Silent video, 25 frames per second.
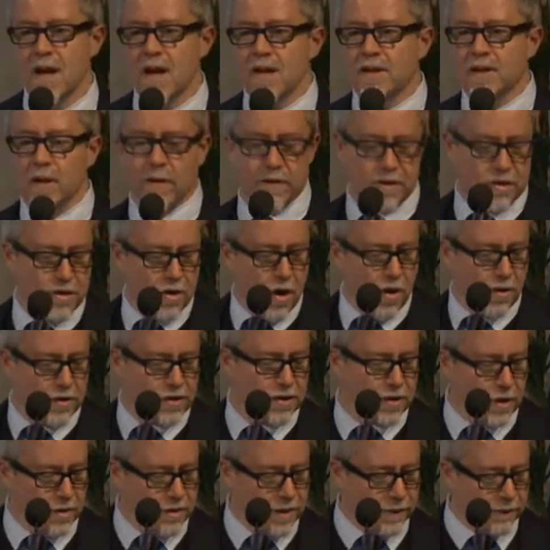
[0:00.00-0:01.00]
So it's not
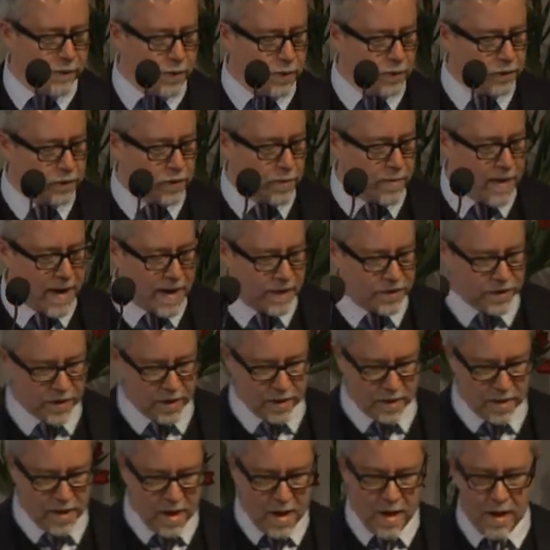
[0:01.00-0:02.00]
so difficult to
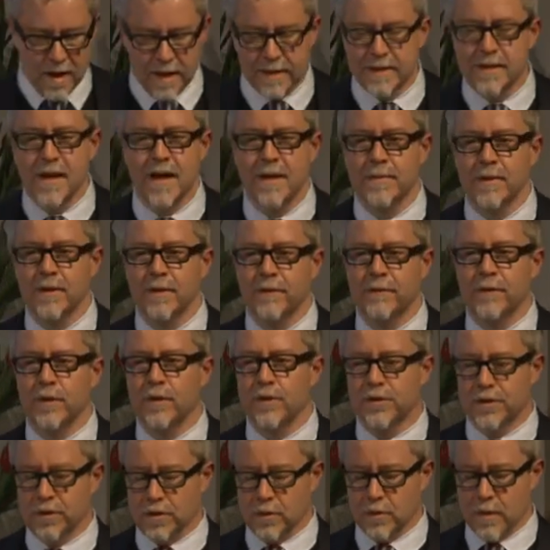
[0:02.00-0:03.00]
imagine a time in the
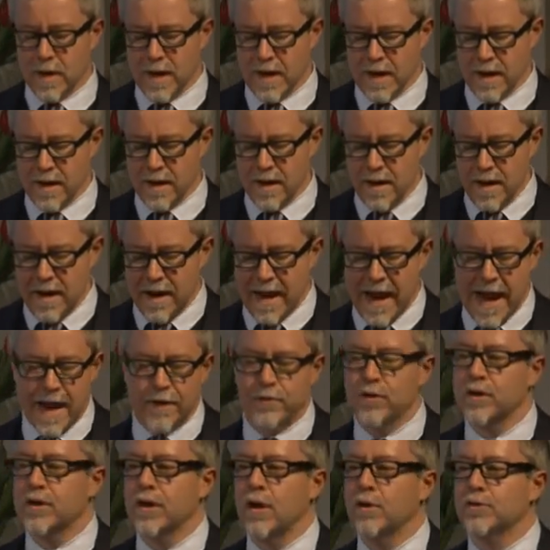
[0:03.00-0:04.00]
future where
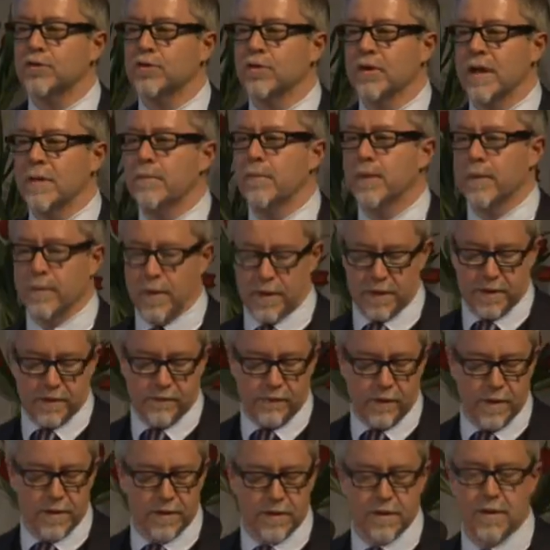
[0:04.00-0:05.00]
agricultural implements,
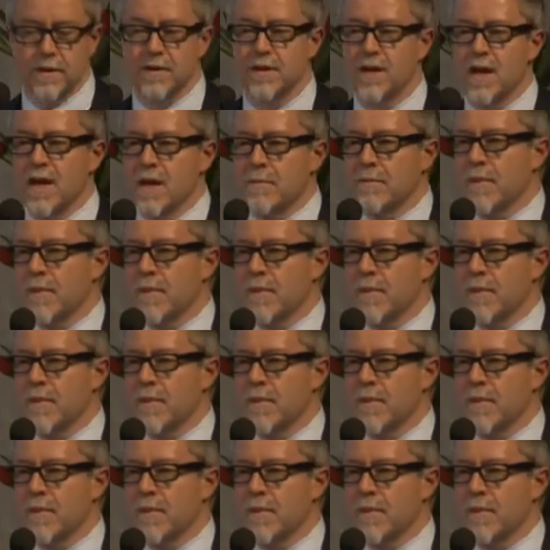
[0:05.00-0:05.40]
for instance,